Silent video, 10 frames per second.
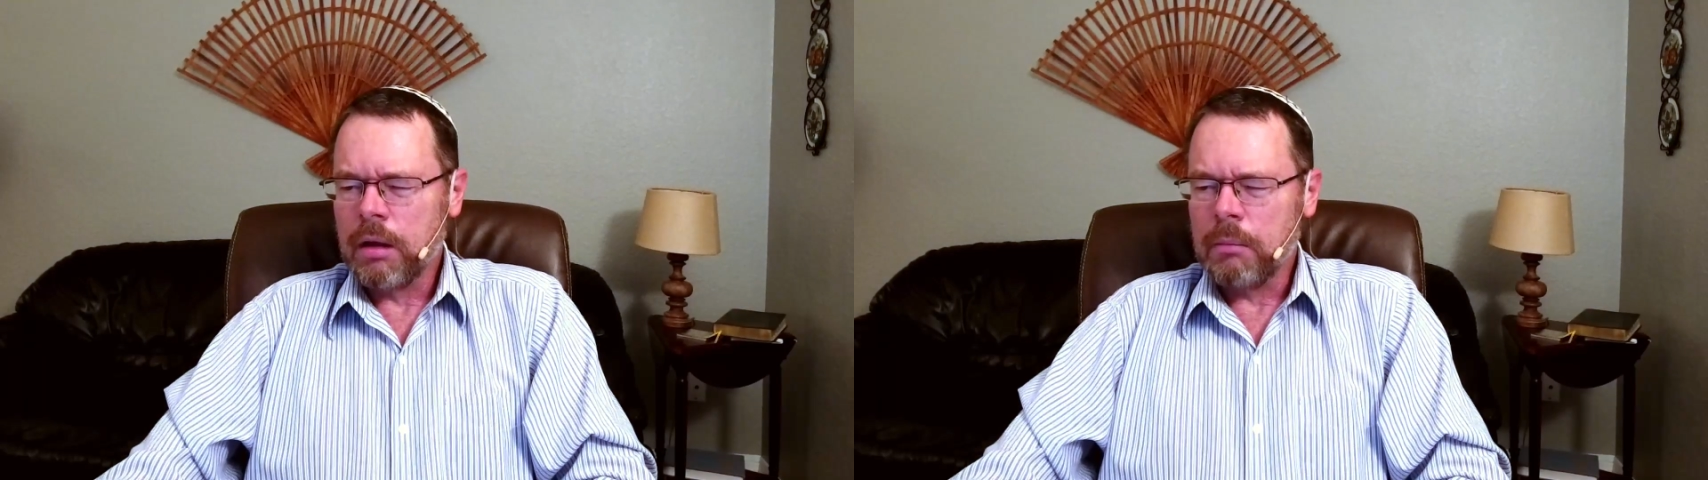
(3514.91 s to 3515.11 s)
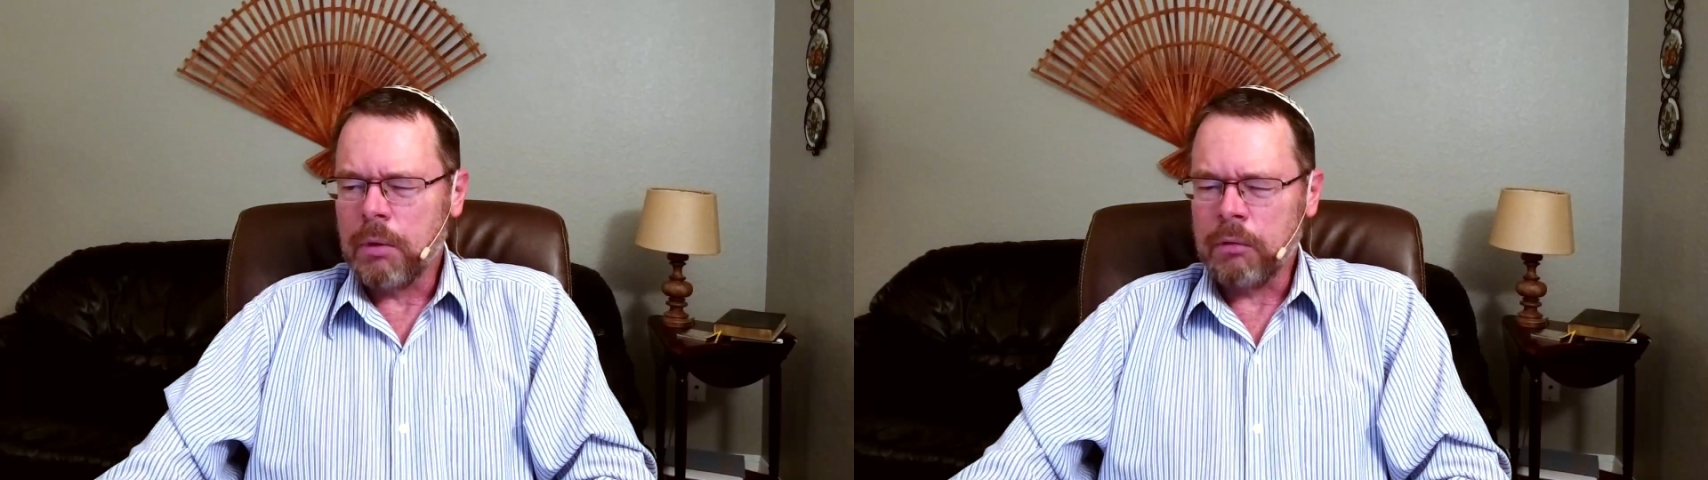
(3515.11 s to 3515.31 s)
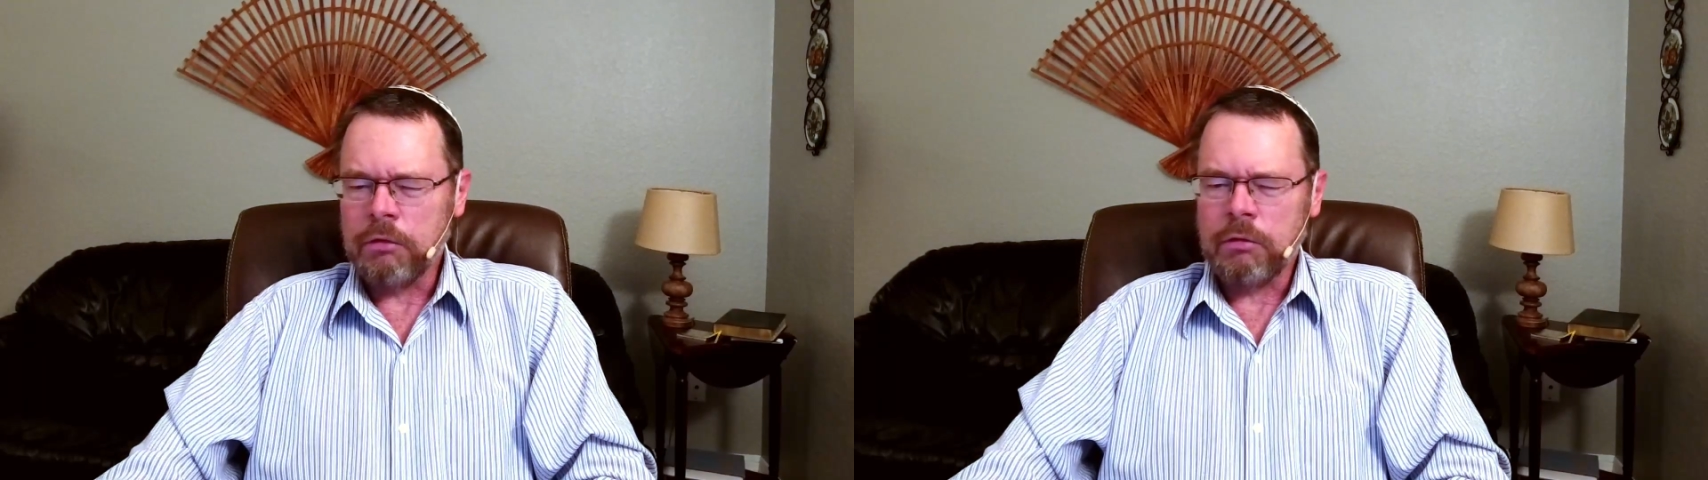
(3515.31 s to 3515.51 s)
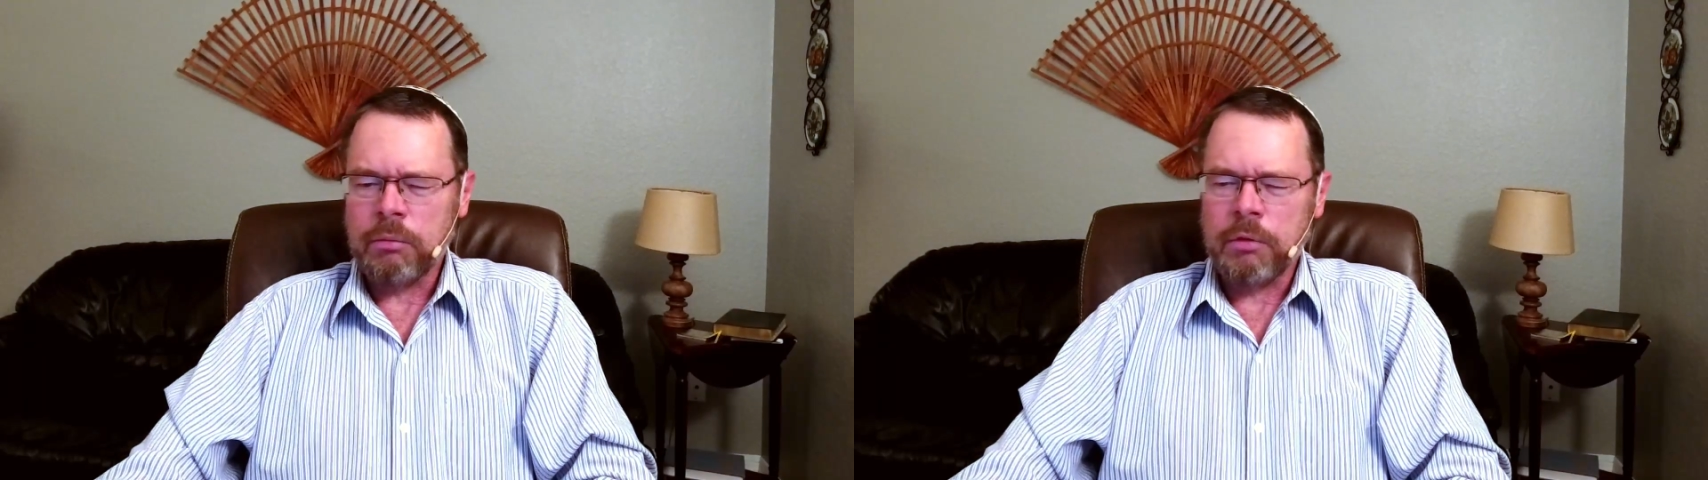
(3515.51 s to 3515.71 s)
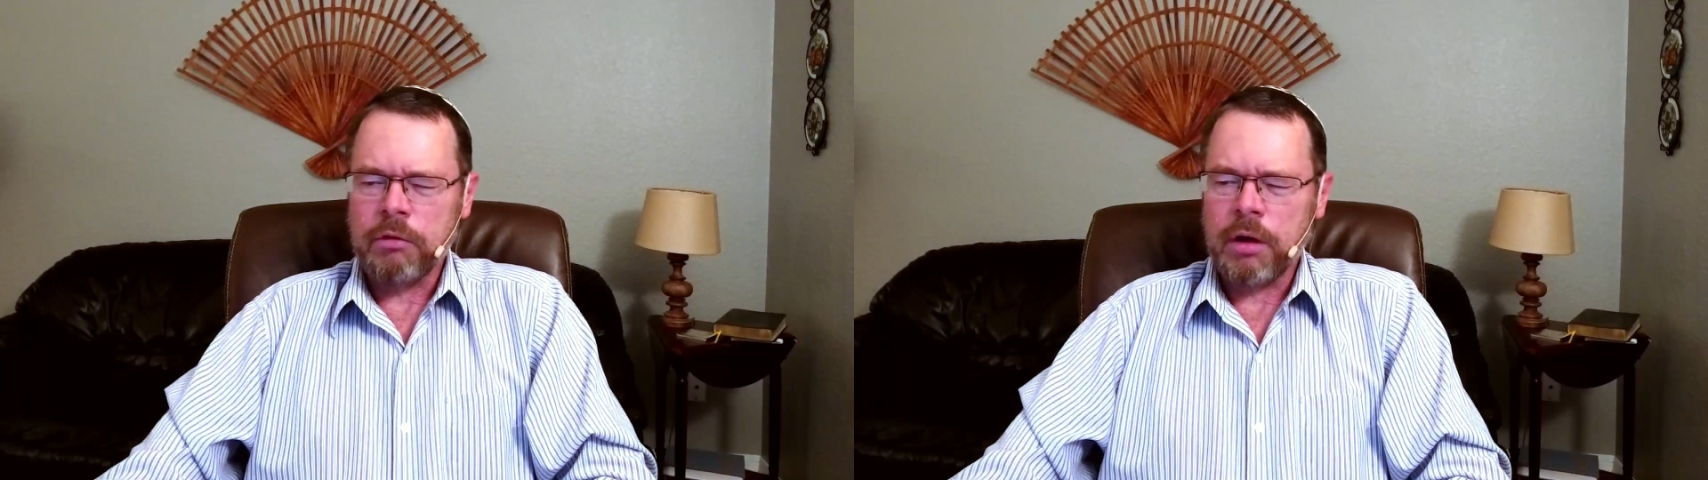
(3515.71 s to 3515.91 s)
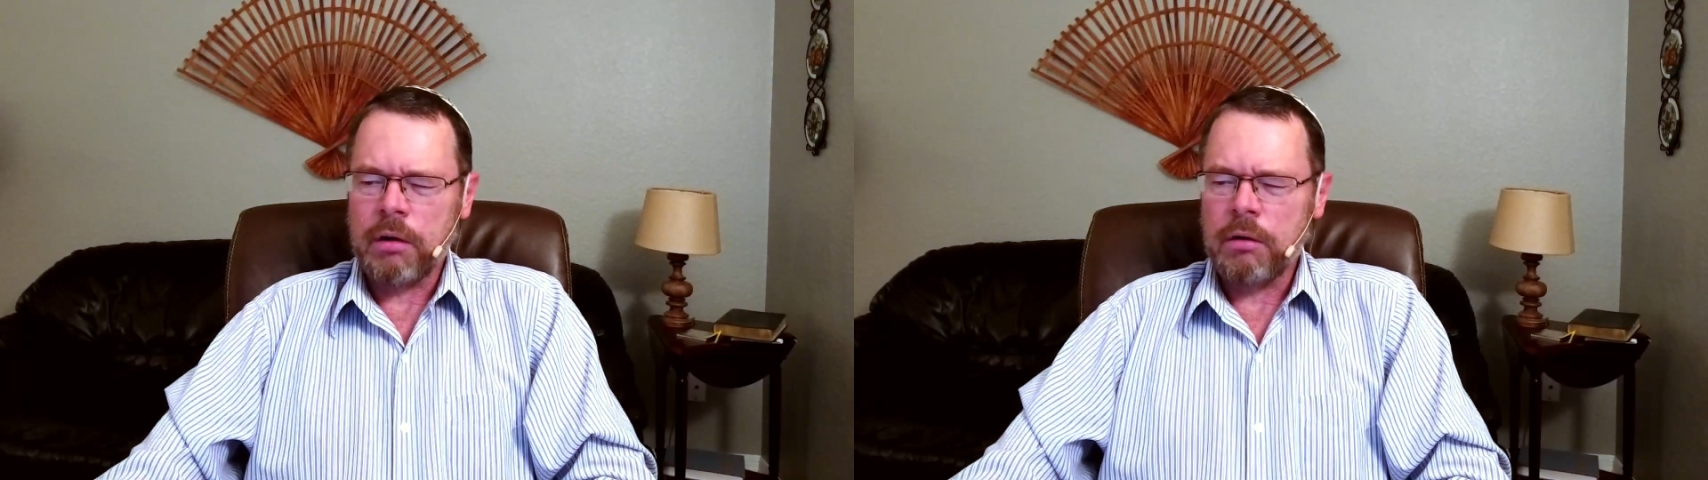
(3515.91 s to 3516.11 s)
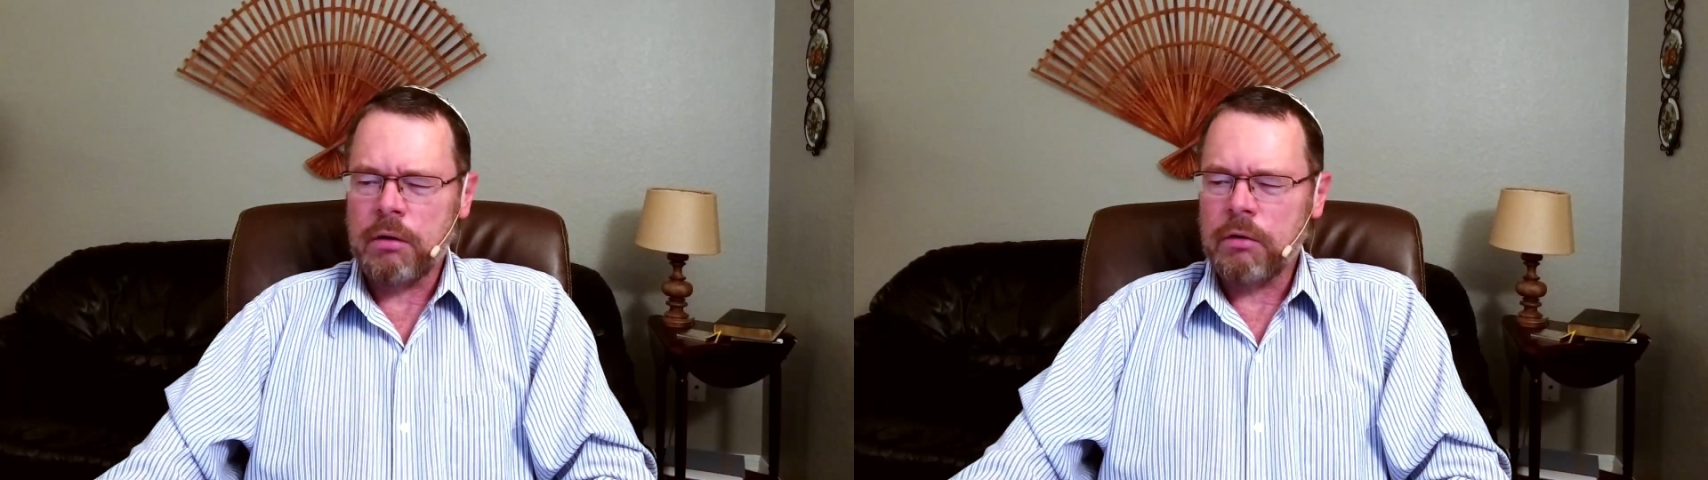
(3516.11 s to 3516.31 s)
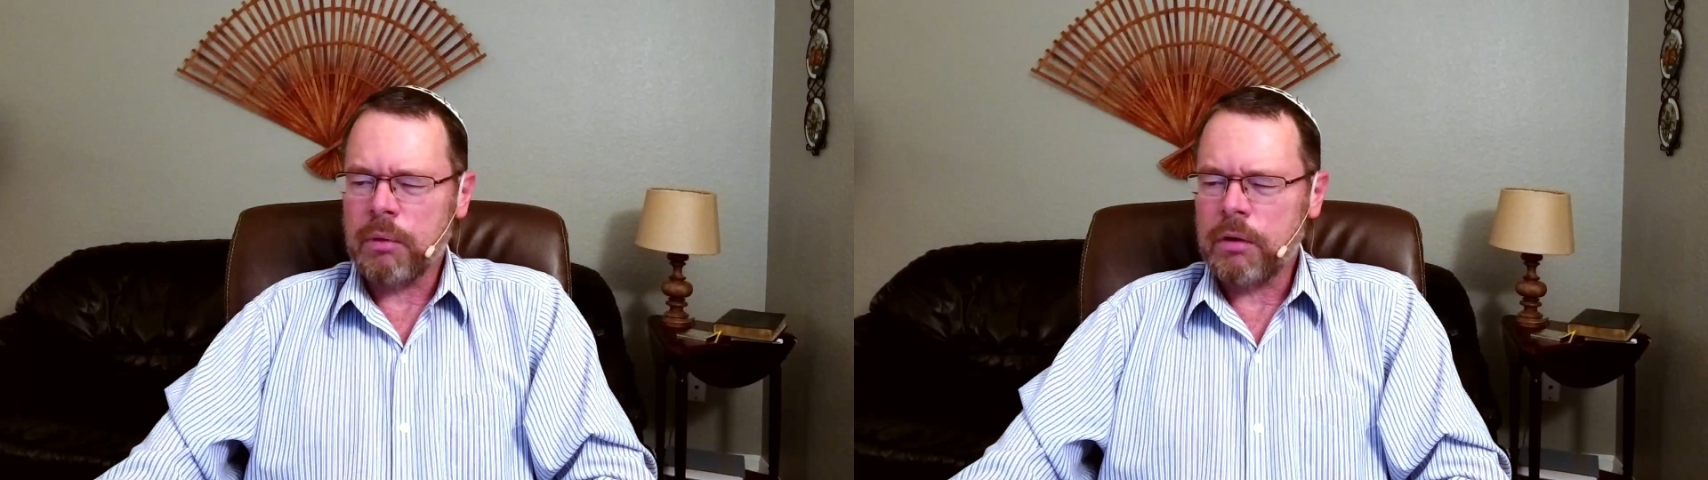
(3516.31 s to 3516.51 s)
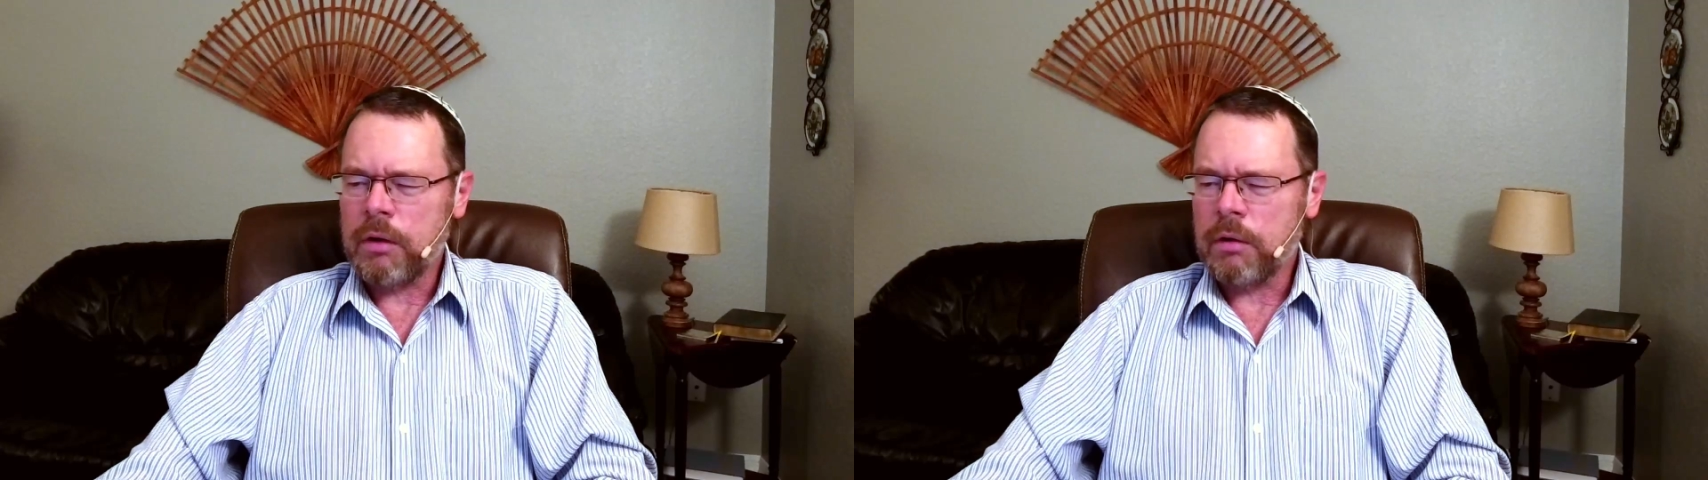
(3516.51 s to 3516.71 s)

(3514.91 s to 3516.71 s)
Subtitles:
Moses was 120